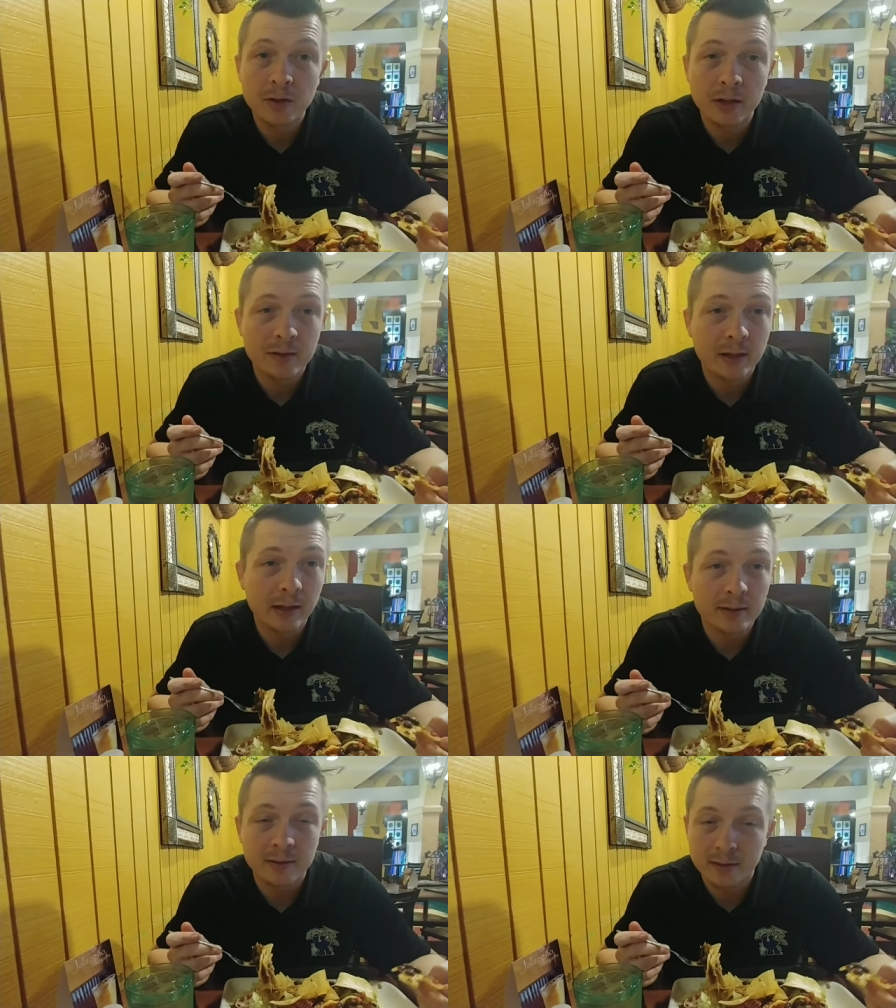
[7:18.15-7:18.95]
Like I said,
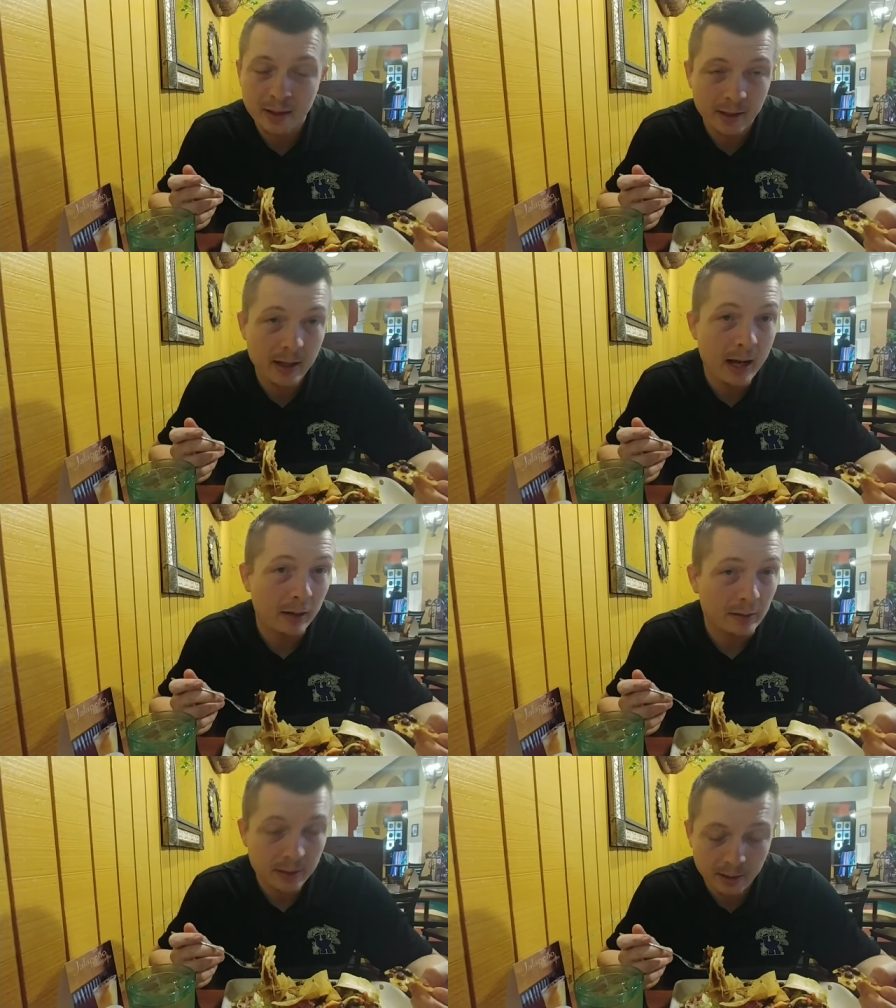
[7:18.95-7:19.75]
it gets a 10
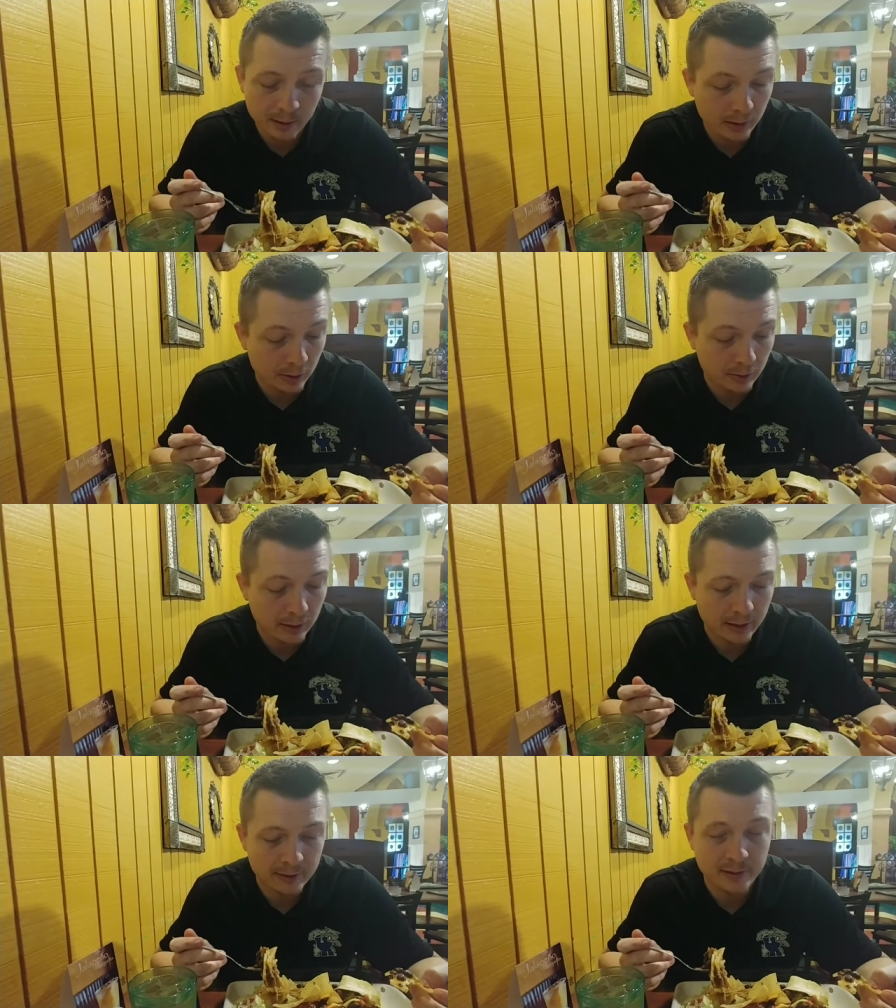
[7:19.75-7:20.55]
out of 10 here
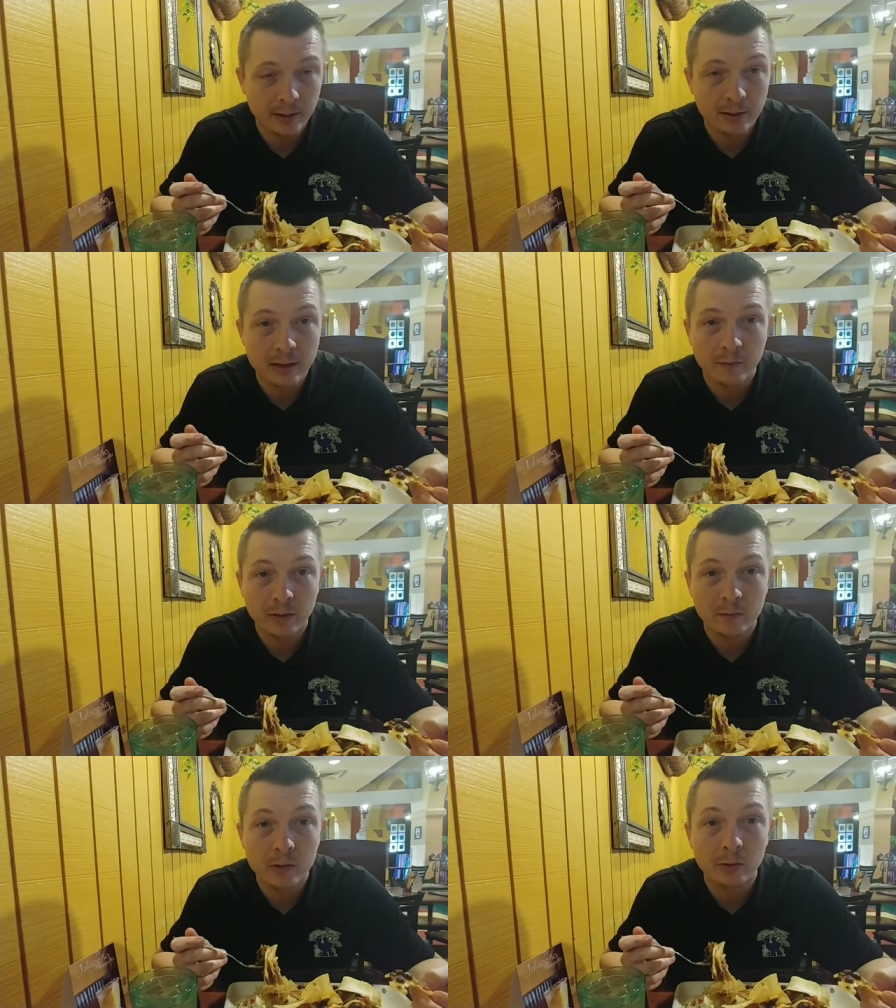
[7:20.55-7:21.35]
at Hacienda.
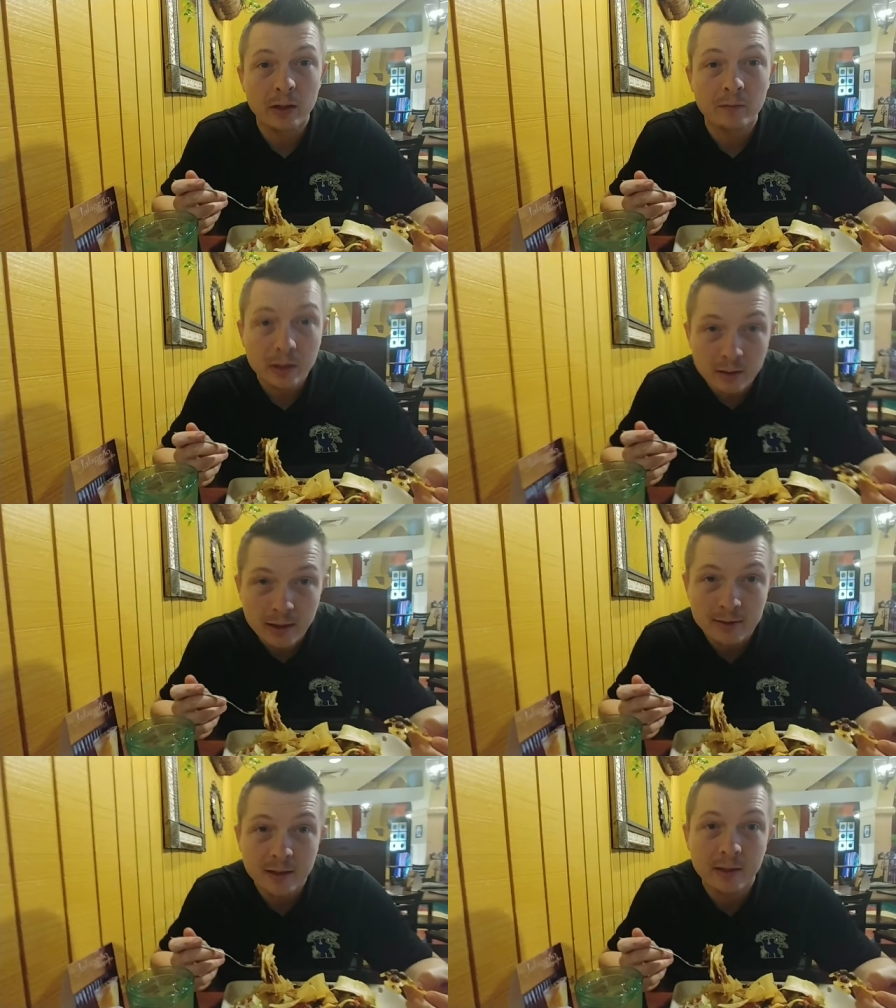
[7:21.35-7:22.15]
Definitely if you live near
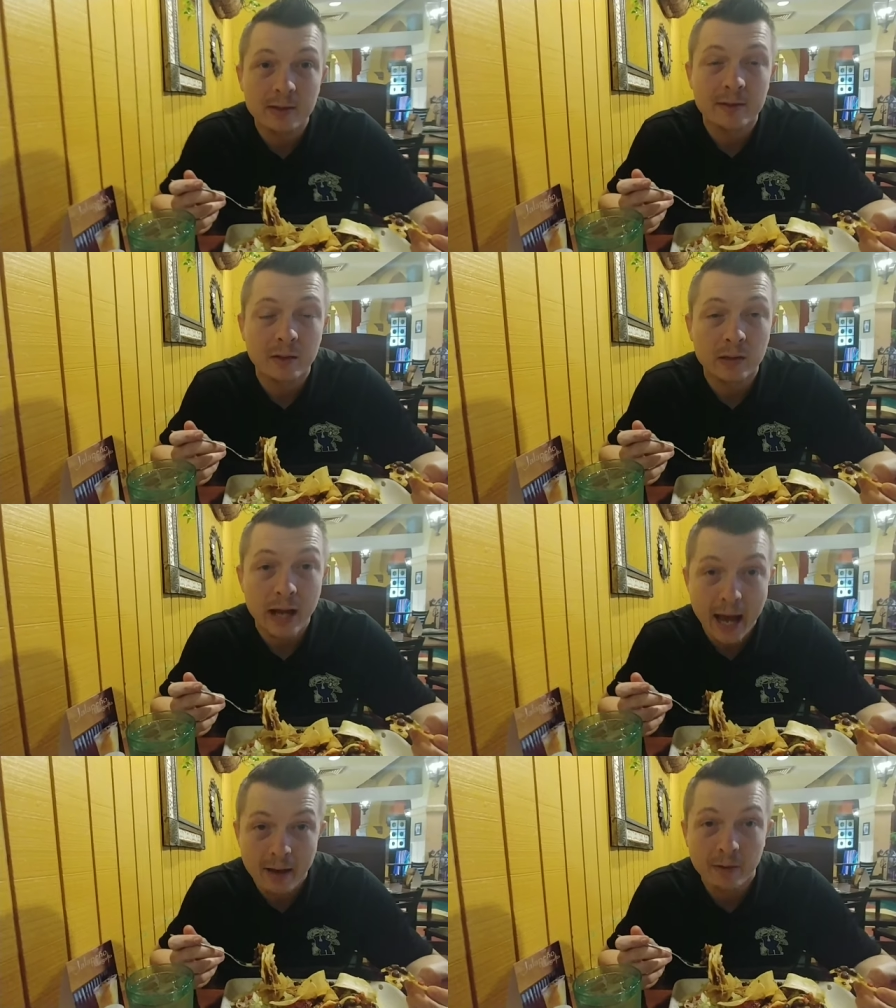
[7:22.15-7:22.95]
Hacienda, see if they
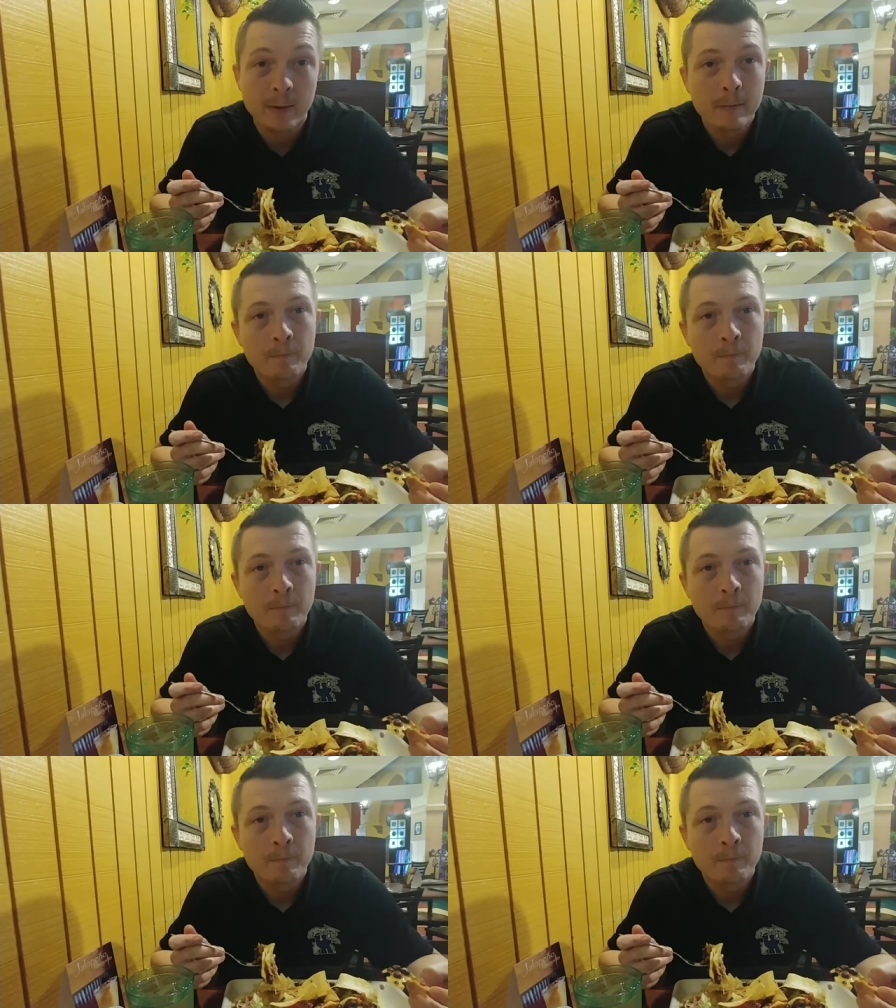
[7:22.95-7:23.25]
have it.